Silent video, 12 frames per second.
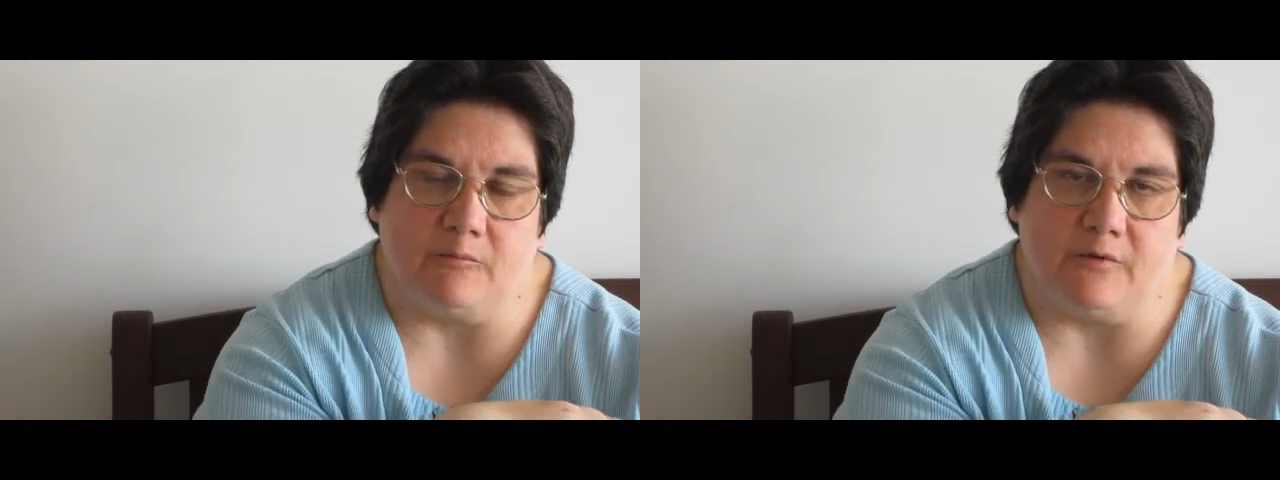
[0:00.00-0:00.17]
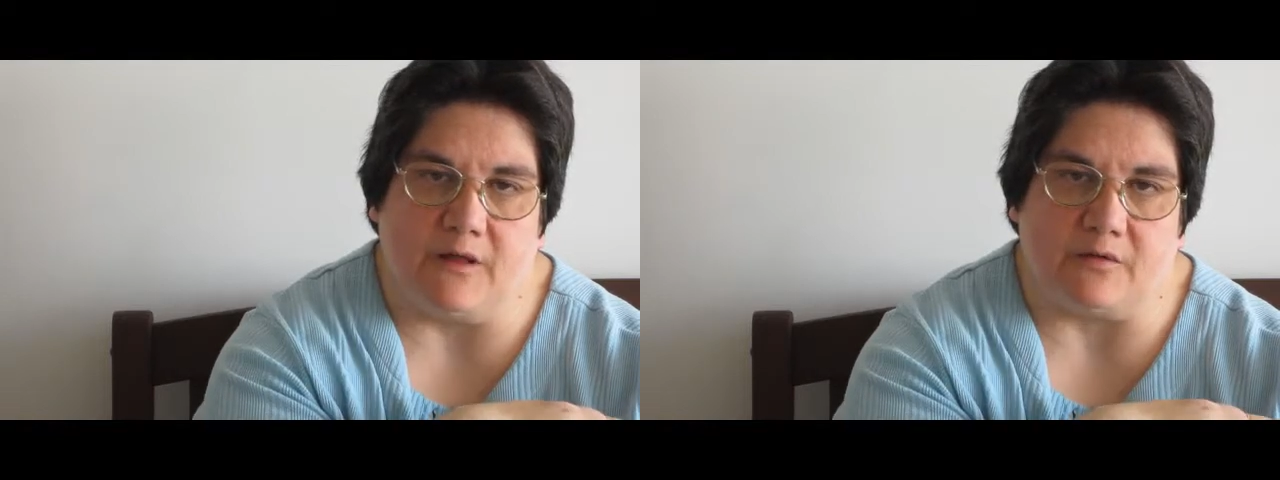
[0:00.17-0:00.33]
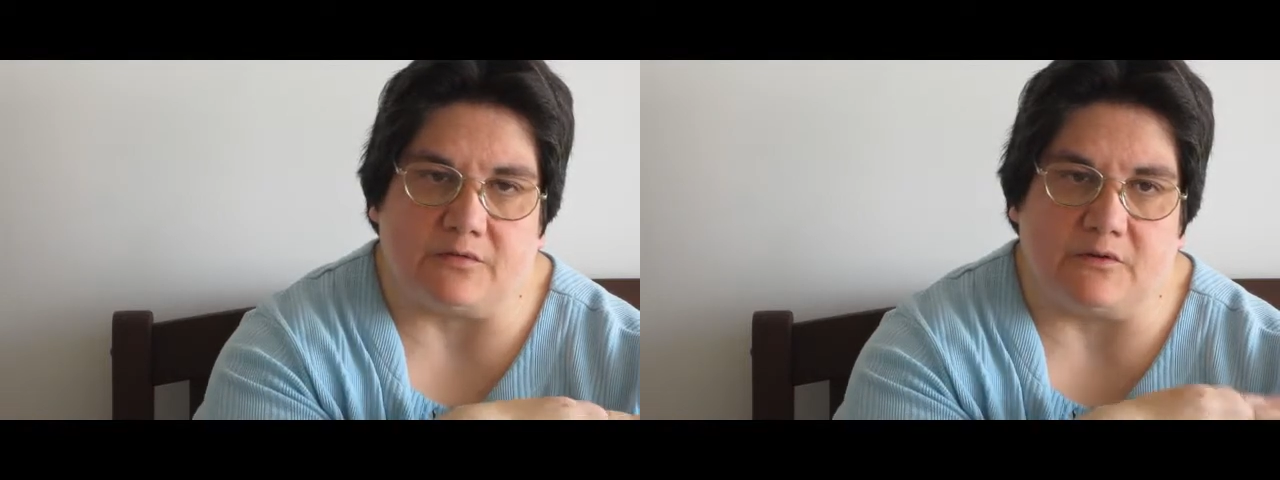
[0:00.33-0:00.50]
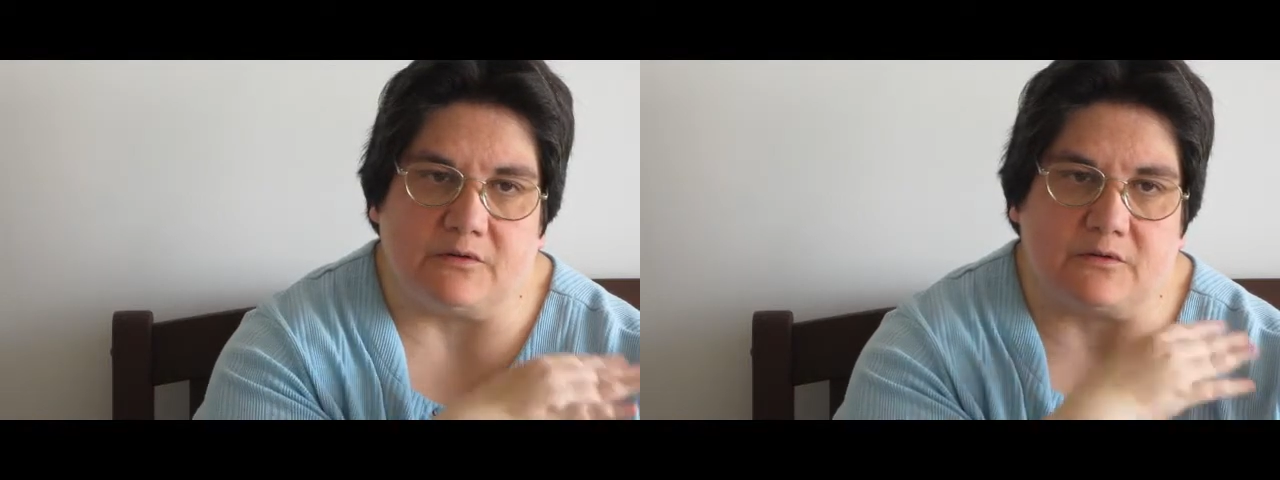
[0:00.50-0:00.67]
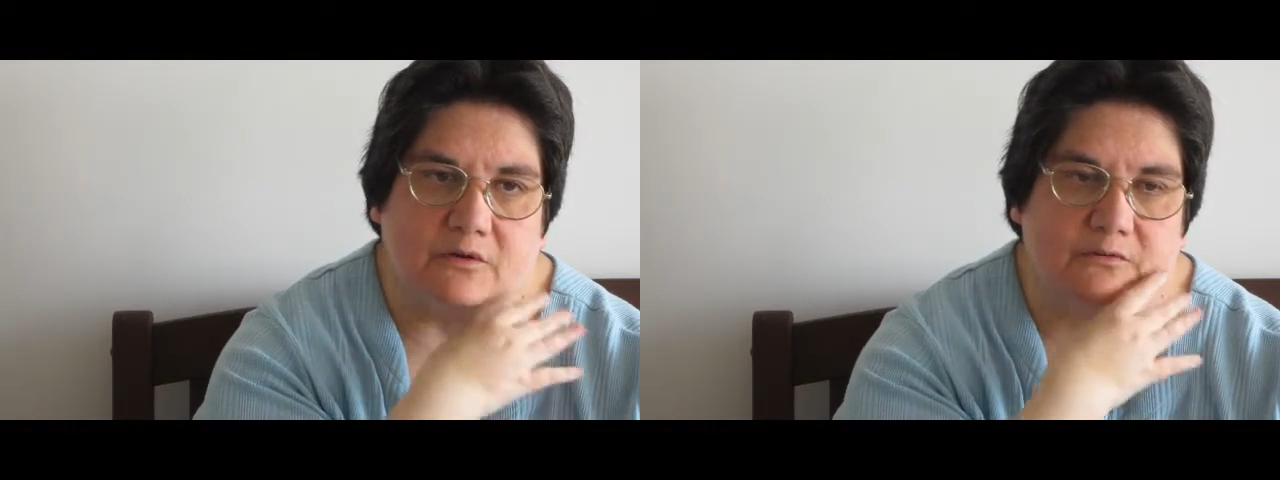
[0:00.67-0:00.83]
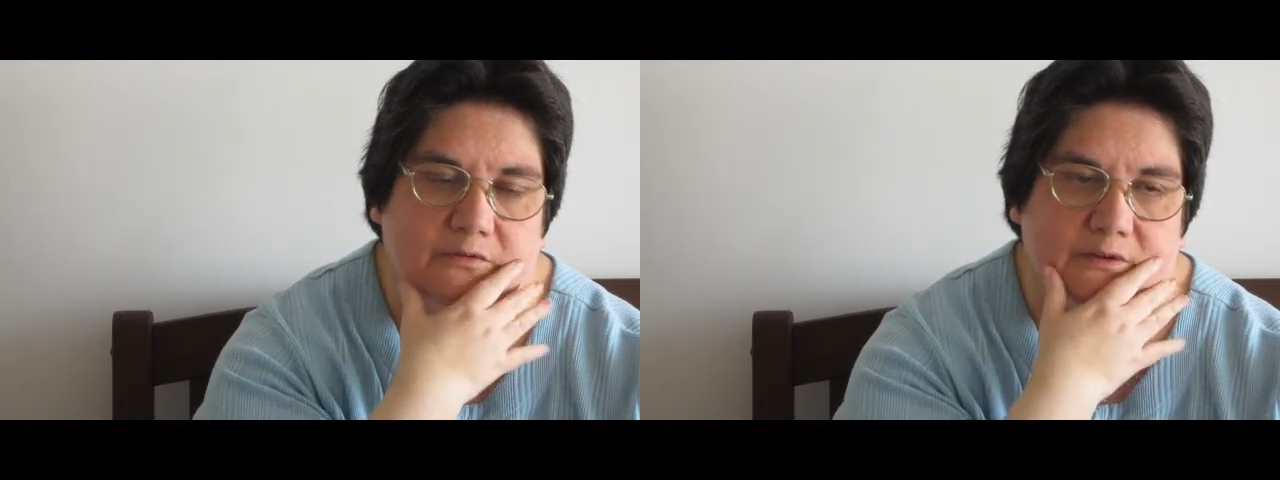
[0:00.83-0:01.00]
went out there to
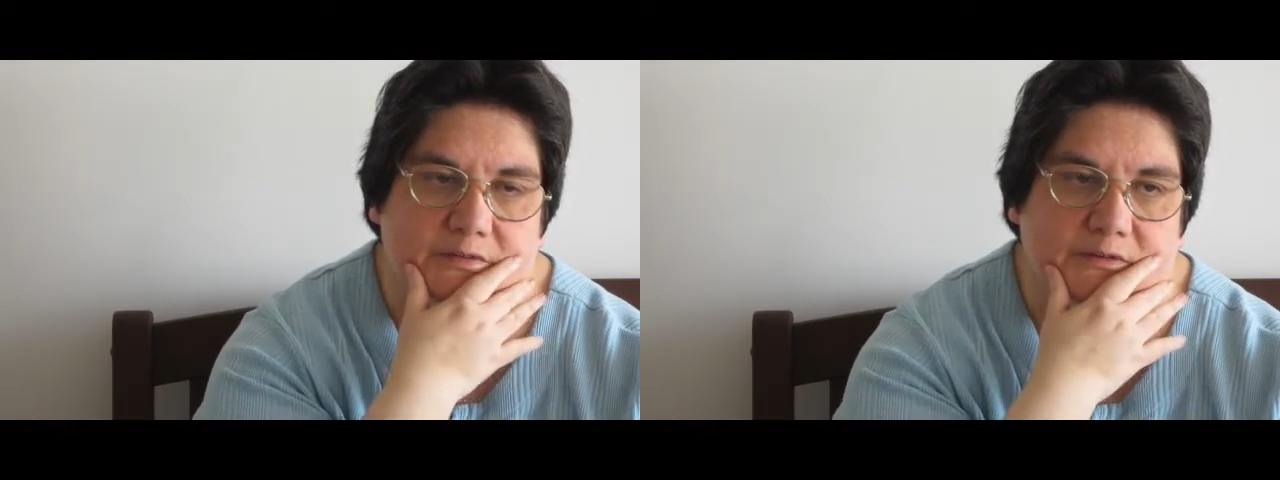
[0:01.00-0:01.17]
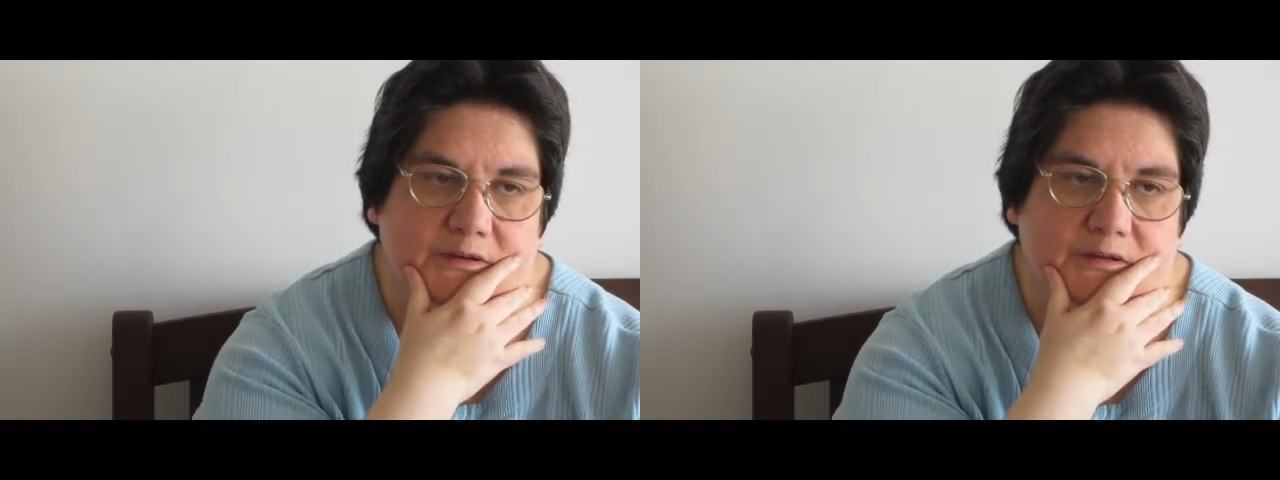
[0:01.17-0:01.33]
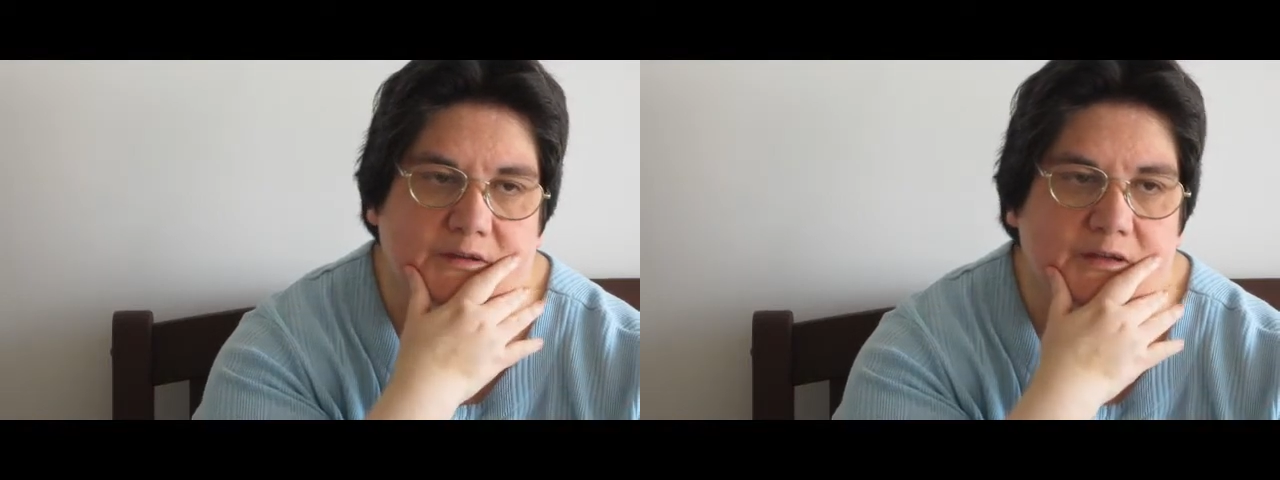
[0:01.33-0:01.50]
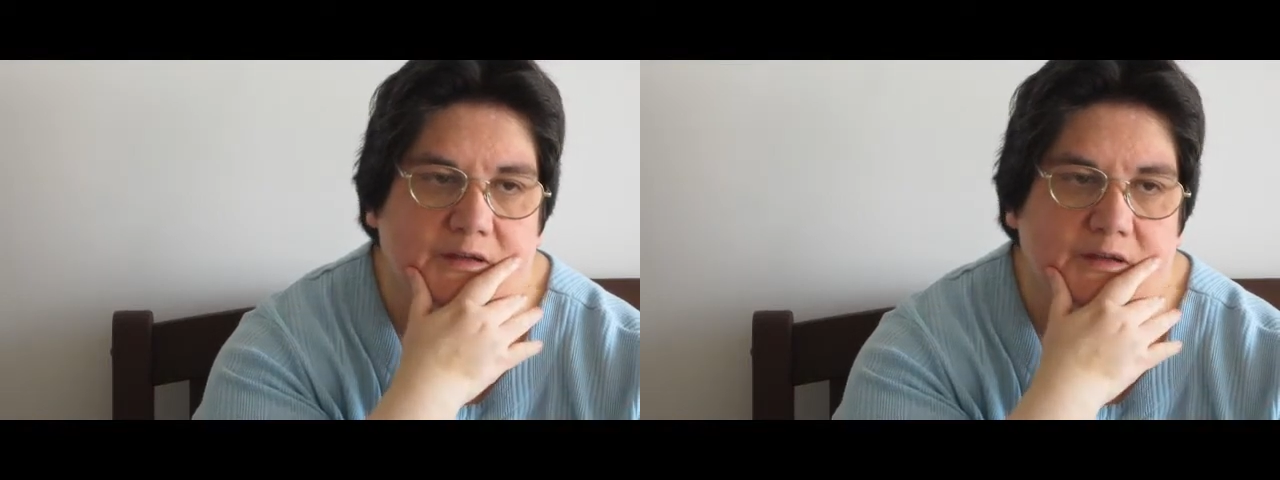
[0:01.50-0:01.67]
go visit